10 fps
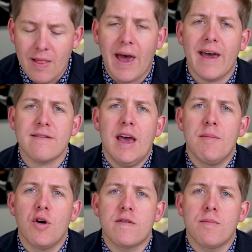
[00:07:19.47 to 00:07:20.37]
Last and
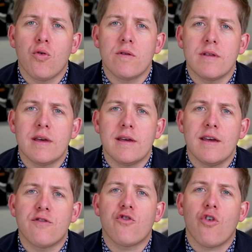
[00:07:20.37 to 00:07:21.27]
most importantly
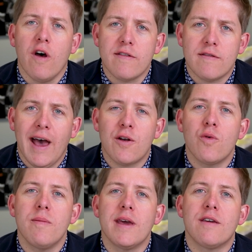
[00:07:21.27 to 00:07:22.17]
is trust. How do
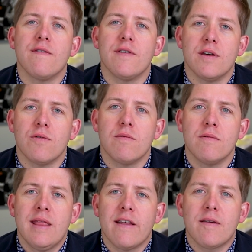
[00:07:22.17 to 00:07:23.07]
we make you feel?
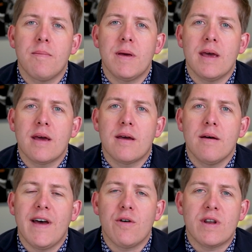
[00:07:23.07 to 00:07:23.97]
That's a big
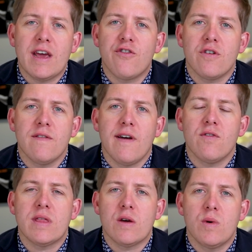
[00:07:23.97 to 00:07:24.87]
foundation of
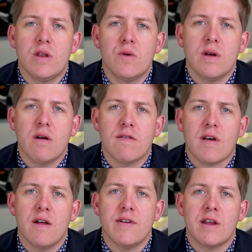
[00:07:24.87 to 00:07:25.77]
everything we do here at
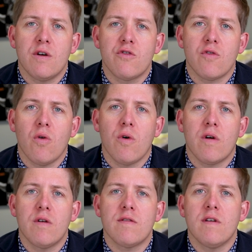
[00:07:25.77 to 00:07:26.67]
Scott Vicknair Injury
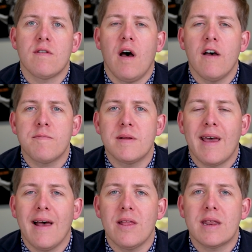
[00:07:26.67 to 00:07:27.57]
Lawyers is
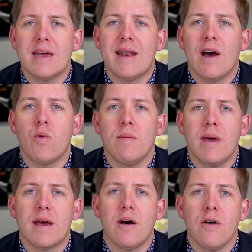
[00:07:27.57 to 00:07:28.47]
hospitality and how we
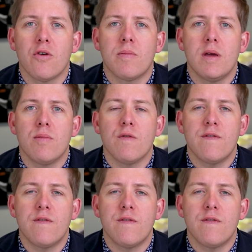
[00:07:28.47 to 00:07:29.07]
make other people